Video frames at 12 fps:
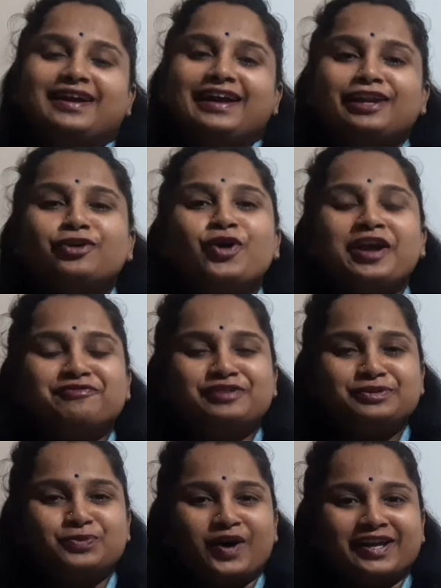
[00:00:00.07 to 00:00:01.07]
Hello
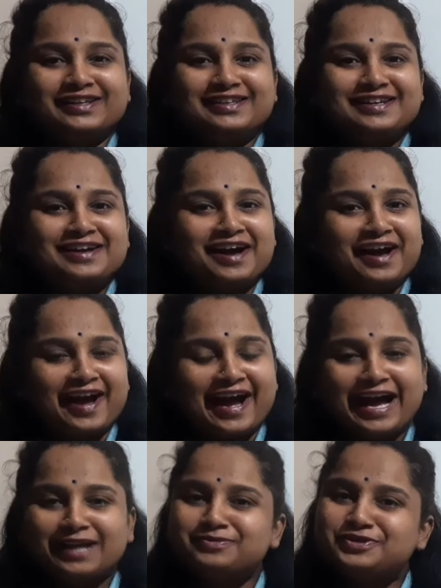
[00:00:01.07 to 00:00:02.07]
everyone,
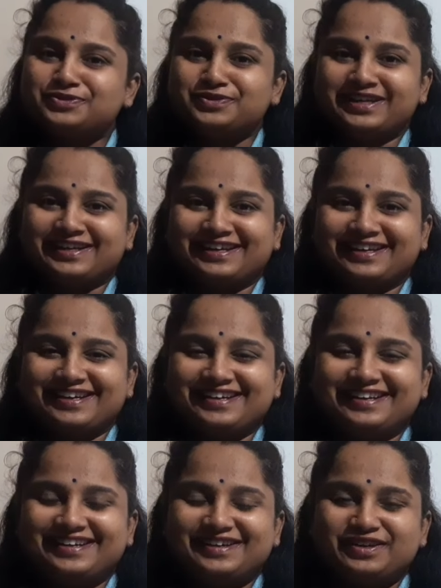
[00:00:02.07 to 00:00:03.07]
I'm Suryakala.
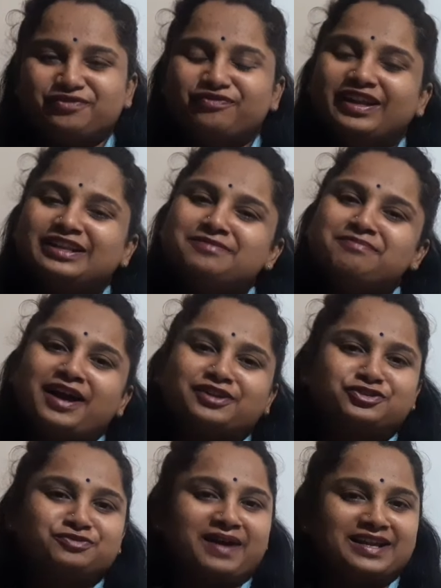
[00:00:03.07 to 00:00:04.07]
Welcome
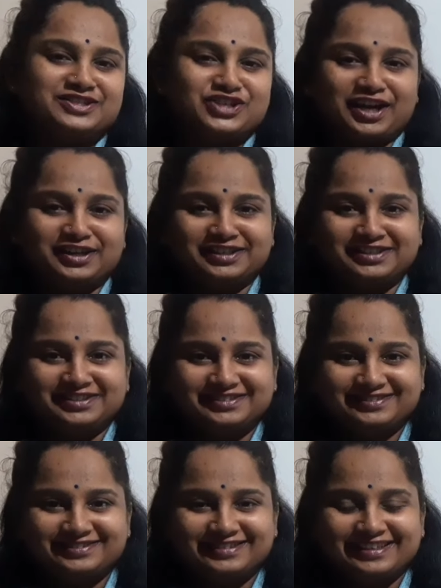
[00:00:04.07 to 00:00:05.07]
back to my channel.
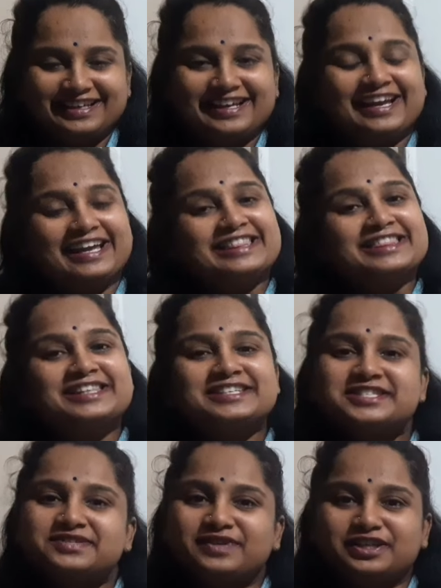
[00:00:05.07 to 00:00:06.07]
In
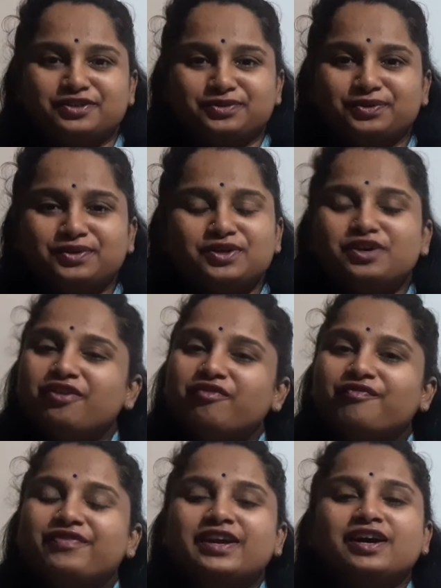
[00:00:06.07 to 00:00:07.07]
this video,
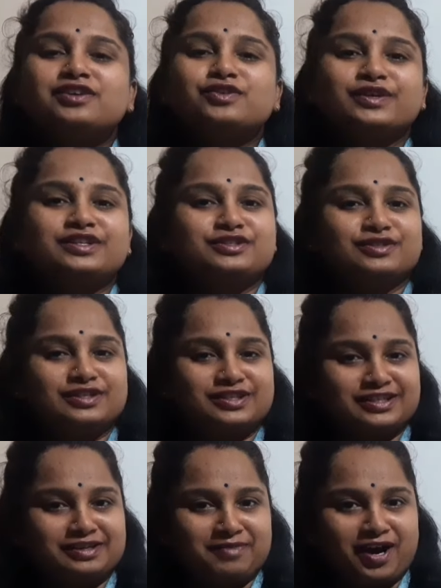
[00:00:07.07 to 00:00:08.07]
we are going to
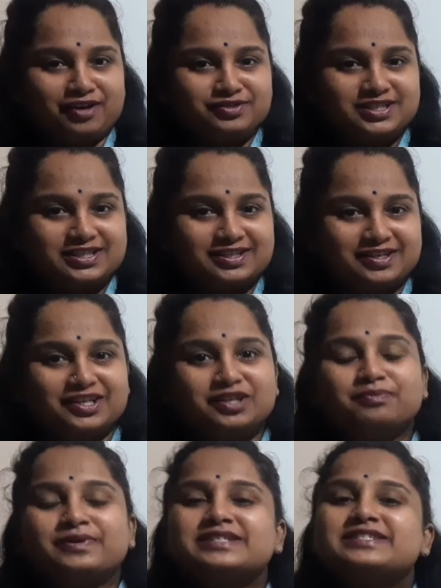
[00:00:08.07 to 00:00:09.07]
learn about
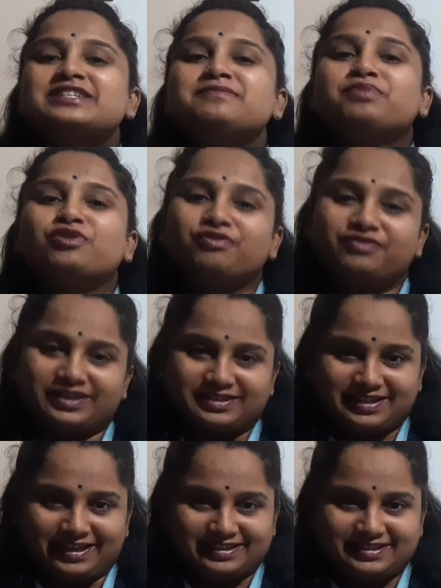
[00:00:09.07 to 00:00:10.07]
present
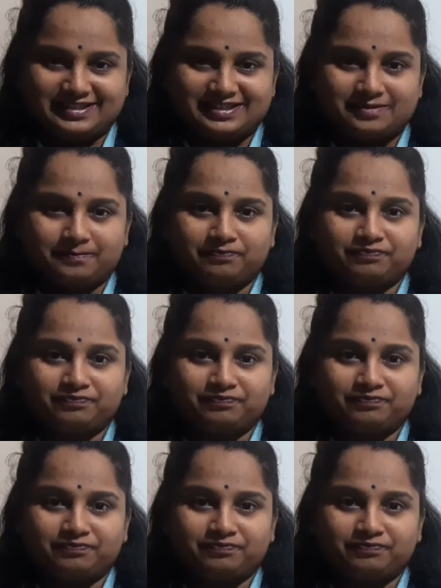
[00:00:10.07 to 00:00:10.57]
perfect tense.